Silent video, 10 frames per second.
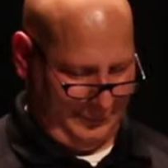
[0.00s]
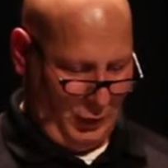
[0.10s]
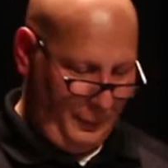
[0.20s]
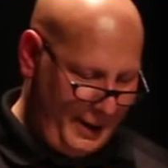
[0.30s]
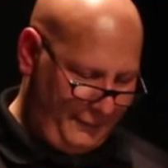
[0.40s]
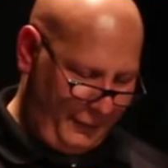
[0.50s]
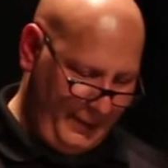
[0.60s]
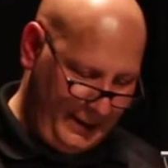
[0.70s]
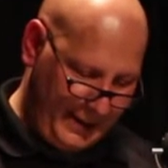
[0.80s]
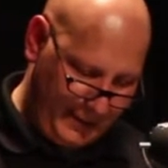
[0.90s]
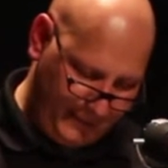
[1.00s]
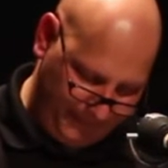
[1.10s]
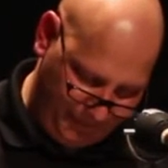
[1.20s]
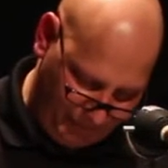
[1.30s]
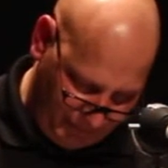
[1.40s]
Too bad for me now.
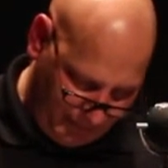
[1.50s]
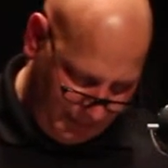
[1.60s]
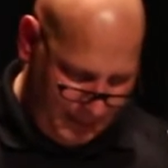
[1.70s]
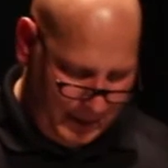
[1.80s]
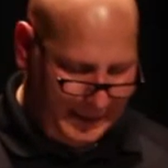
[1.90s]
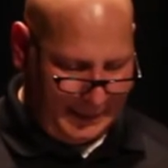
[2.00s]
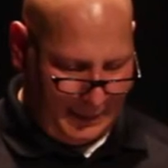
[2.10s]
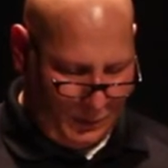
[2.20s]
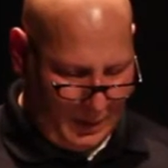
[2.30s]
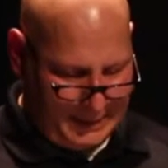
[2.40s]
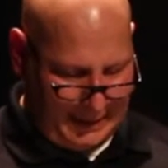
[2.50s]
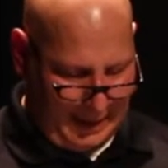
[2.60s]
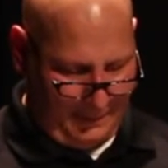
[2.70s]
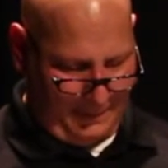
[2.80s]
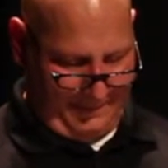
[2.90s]
I did it one
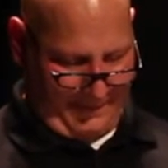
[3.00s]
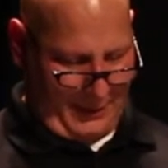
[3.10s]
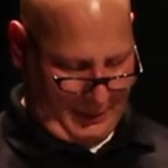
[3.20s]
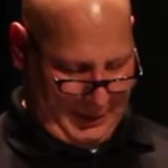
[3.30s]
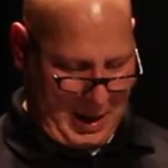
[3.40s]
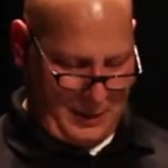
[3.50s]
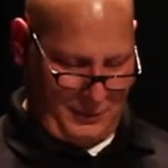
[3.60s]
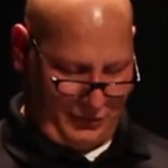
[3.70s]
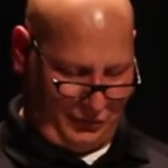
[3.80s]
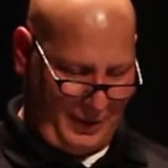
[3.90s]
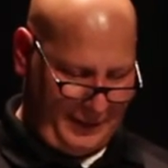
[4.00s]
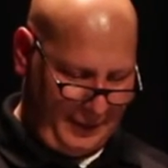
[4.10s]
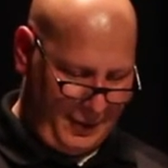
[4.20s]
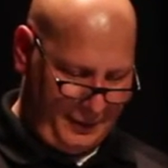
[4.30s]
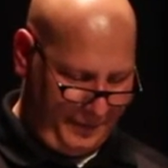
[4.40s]
time,
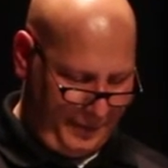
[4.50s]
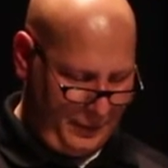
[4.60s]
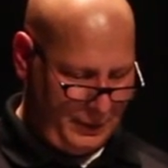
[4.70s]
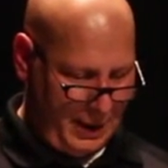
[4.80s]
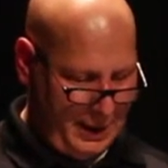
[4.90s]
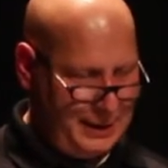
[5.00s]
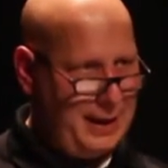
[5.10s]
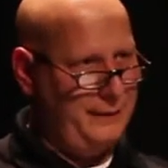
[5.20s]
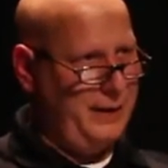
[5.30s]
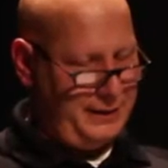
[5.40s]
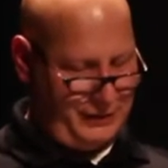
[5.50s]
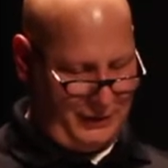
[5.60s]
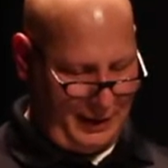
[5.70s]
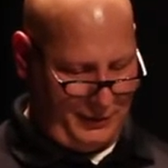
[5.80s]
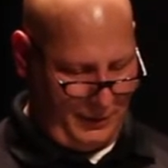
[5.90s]
unrestricted on the field, kind of like a
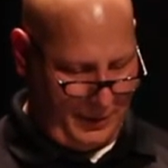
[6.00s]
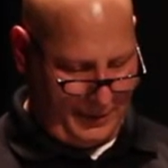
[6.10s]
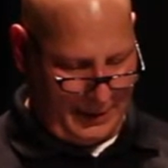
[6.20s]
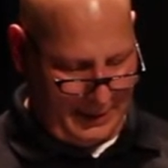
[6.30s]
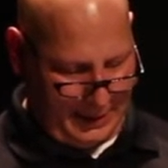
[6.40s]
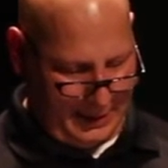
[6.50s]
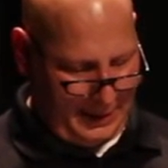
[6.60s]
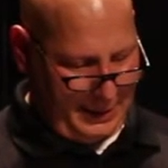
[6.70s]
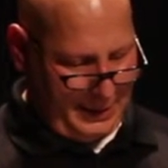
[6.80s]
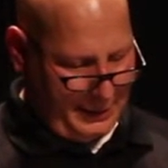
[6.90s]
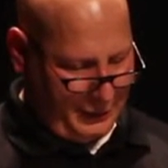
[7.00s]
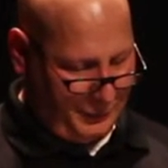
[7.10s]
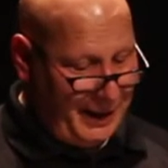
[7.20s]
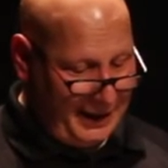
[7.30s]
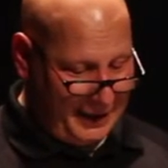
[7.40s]
sanctuary.
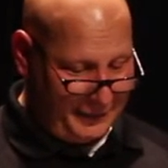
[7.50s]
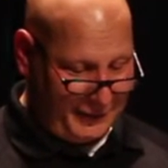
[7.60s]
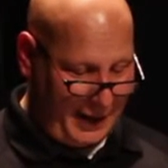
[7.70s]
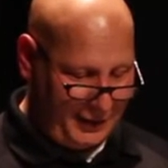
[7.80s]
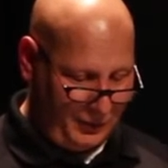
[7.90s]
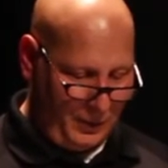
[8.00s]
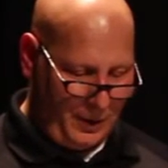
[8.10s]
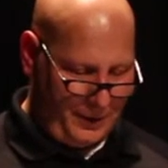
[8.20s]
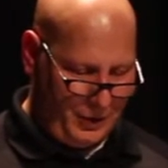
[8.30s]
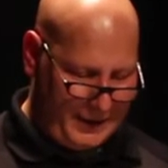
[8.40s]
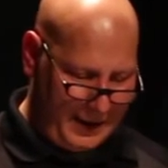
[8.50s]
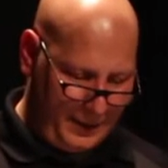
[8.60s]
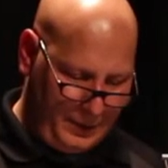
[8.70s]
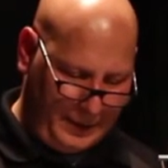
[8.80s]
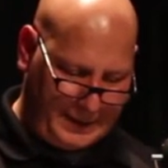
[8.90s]
Speaking of sanctuary, you
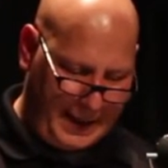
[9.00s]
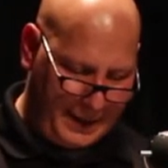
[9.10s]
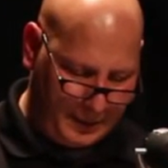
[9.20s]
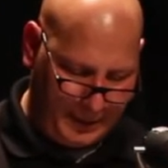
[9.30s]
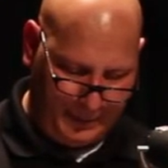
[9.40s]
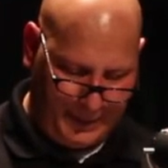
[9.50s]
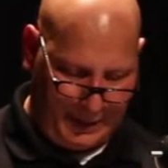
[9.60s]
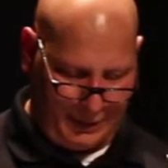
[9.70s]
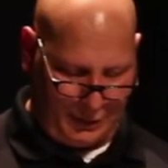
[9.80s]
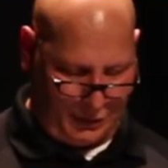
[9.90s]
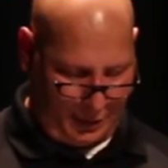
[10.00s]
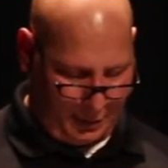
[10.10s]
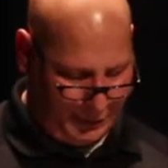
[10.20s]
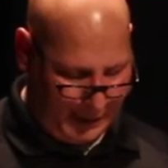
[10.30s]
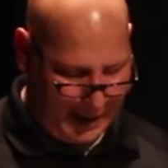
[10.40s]
can't really tackle anybody in
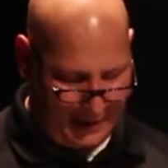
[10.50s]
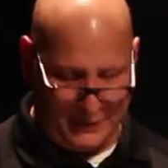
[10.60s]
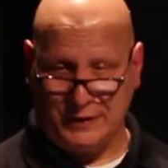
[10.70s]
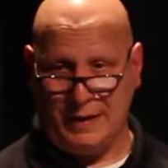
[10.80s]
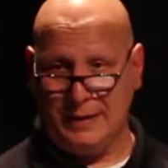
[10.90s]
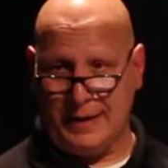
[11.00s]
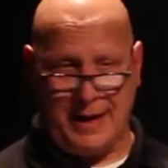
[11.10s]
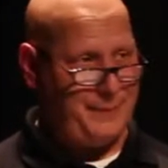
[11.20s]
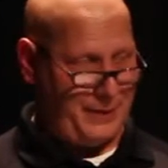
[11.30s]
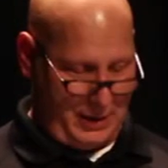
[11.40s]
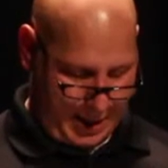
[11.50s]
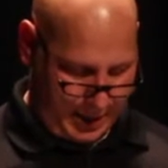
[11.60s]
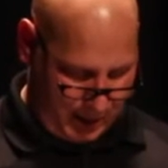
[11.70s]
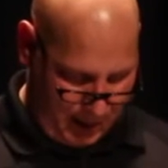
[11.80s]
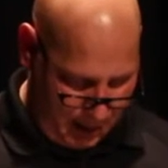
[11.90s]
church. Yeah, I haven't seen that happen
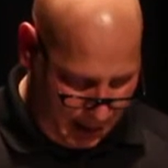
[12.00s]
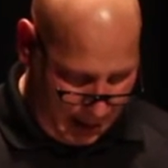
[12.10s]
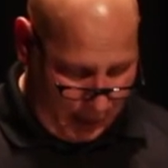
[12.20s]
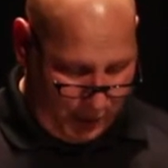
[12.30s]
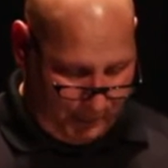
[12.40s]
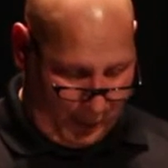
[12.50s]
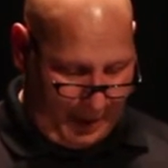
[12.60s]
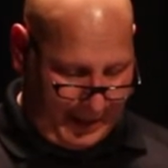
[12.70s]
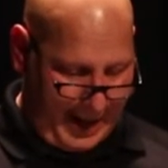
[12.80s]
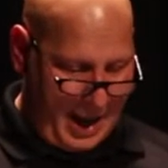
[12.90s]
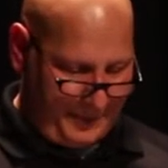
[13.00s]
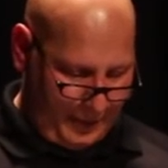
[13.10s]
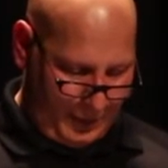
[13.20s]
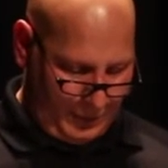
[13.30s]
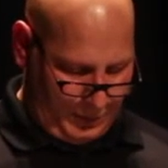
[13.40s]
yet. It will probably happen
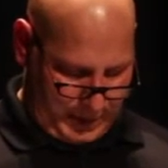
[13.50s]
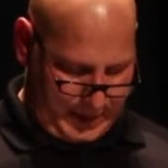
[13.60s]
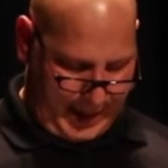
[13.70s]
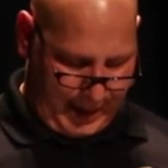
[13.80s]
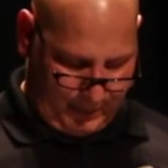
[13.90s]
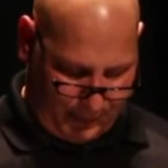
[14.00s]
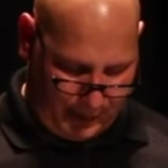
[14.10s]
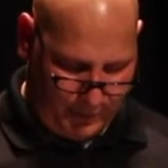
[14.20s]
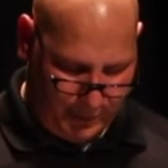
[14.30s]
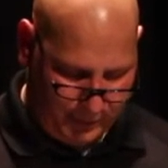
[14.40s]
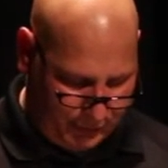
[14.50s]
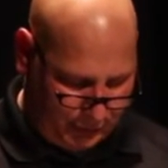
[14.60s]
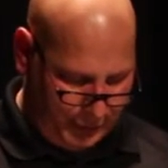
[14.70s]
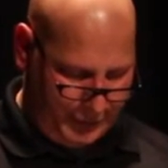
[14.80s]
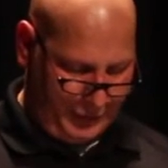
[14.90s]
though one day, probably one of those
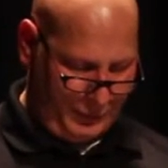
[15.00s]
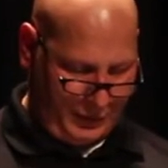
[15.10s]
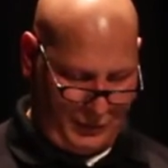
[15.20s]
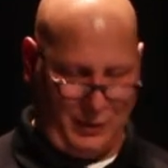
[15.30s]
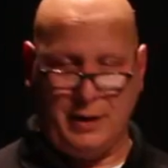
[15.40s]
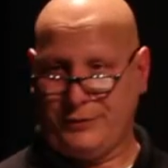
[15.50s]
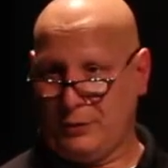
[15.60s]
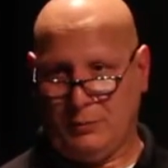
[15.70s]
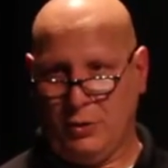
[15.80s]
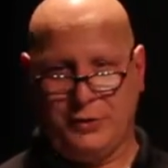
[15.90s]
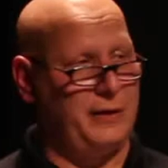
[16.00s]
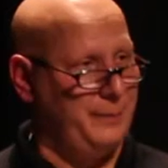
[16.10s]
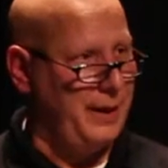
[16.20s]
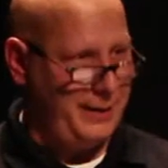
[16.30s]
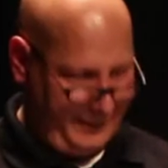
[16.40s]
churches with drums or a marching
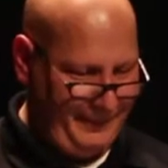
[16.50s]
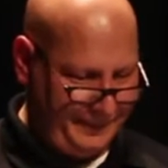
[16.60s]
band.